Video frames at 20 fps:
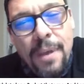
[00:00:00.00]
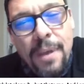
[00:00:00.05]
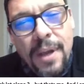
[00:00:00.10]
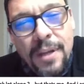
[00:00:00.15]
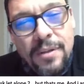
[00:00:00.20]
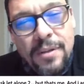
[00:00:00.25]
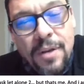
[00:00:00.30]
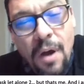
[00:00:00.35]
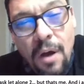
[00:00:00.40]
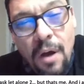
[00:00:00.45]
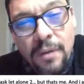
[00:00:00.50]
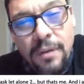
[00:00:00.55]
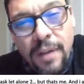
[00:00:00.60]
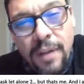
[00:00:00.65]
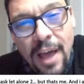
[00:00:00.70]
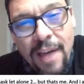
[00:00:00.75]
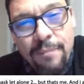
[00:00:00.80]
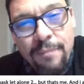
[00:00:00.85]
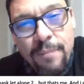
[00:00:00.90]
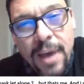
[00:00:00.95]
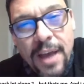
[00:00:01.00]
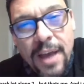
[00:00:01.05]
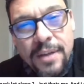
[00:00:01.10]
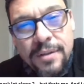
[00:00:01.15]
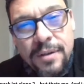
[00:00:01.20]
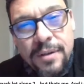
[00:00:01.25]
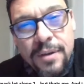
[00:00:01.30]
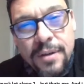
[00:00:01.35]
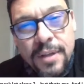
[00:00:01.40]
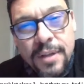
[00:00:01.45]
It's called Live
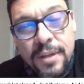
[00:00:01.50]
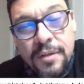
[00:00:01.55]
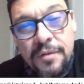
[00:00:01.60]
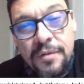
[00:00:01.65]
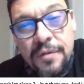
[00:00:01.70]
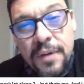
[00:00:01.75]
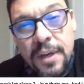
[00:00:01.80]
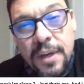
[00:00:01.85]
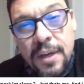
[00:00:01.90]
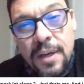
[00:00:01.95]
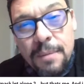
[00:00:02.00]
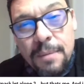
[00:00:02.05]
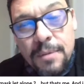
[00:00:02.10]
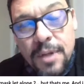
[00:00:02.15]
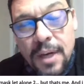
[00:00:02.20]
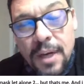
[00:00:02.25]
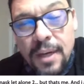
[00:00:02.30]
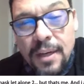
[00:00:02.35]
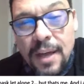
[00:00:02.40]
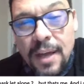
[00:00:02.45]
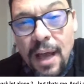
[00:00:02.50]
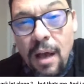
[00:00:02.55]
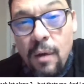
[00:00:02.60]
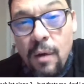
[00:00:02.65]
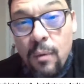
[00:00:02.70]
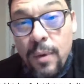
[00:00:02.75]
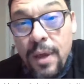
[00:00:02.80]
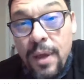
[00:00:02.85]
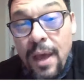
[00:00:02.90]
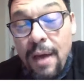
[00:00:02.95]
Masters. It's free. Come check it
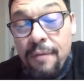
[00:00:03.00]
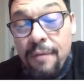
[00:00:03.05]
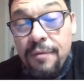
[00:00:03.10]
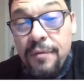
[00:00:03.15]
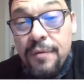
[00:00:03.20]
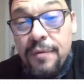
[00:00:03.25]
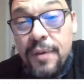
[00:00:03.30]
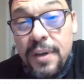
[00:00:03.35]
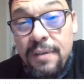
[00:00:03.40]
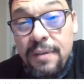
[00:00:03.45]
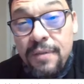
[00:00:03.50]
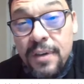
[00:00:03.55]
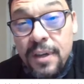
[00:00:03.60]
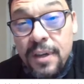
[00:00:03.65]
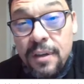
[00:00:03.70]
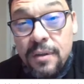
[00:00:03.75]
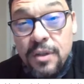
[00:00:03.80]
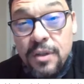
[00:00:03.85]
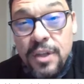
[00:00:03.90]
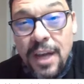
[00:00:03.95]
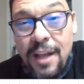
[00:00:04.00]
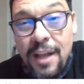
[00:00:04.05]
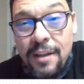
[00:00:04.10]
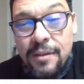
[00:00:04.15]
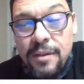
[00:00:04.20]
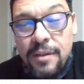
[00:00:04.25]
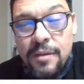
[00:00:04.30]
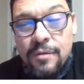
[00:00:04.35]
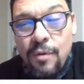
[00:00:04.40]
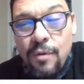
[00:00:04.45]
out. We have free video
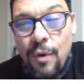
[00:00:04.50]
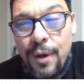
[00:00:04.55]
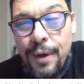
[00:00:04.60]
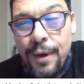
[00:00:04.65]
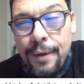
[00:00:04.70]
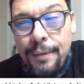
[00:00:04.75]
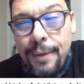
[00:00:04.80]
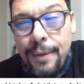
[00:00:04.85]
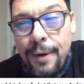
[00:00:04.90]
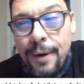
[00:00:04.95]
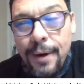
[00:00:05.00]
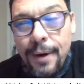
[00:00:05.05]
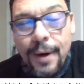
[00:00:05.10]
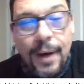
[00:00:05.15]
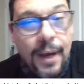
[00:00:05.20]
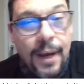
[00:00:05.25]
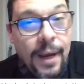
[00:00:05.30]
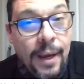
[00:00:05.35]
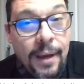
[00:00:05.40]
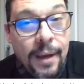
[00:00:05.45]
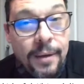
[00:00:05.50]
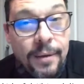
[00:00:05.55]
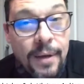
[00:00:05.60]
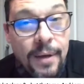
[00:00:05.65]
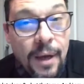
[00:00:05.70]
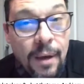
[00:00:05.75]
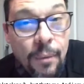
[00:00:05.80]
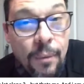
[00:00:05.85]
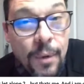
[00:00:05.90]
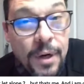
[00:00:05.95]
challenges going in there, and
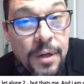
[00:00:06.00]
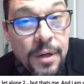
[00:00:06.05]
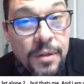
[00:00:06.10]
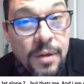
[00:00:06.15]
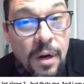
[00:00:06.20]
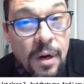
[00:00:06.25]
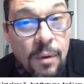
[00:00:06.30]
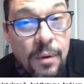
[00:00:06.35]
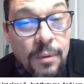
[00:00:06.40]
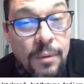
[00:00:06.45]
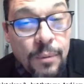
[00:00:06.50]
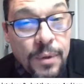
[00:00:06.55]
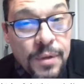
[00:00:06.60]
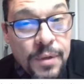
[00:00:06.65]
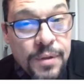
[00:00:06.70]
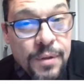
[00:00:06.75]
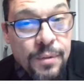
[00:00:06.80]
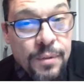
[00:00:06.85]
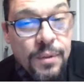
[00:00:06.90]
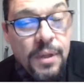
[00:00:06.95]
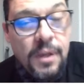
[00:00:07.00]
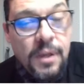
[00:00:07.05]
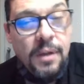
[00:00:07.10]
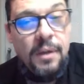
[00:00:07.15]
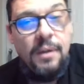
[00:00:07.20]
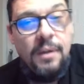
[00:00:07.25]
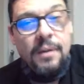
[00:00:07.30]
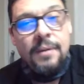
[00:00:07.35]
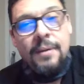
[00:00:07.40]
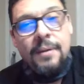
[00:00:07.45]
we're going to start one real soon
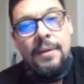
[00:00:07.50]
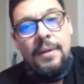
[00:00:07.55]
here.